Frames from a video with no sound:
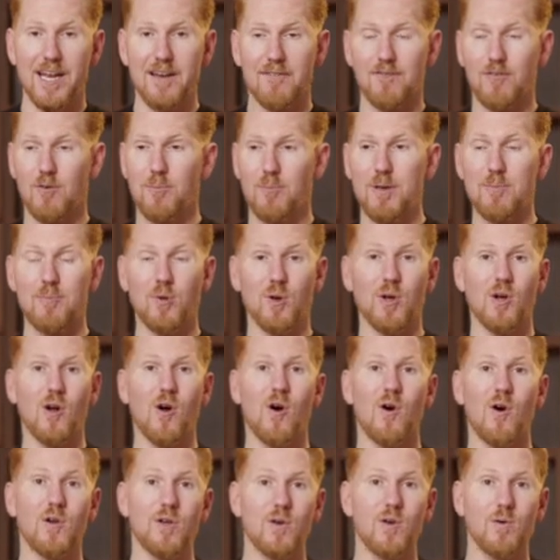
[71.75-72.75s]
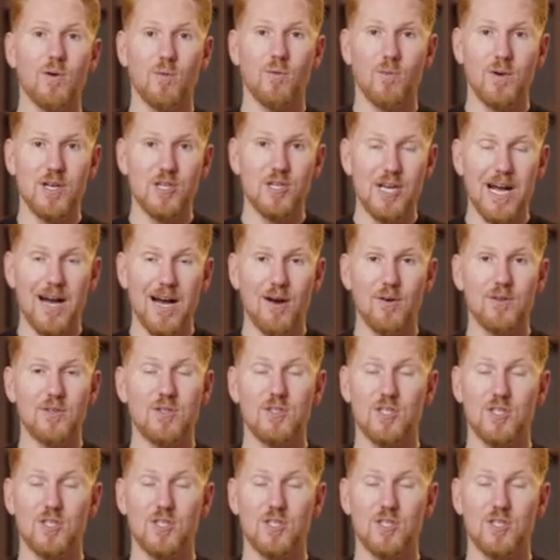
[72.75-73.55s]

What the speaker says: for people to call you and reach out